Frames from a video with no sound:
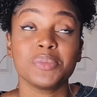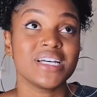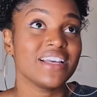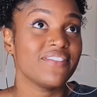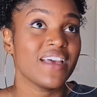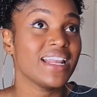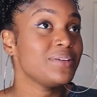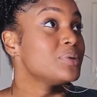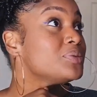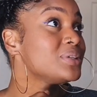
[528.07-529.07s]
but if
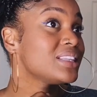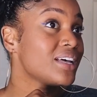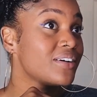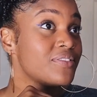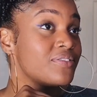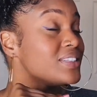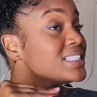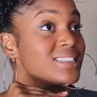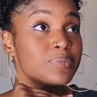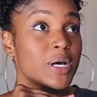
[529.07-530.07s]
anyone would love
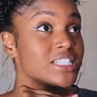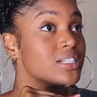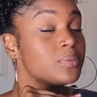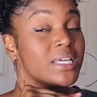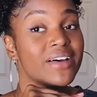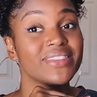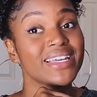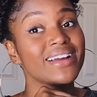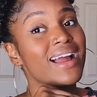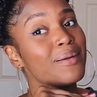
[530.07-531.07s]
to sponsor me out there,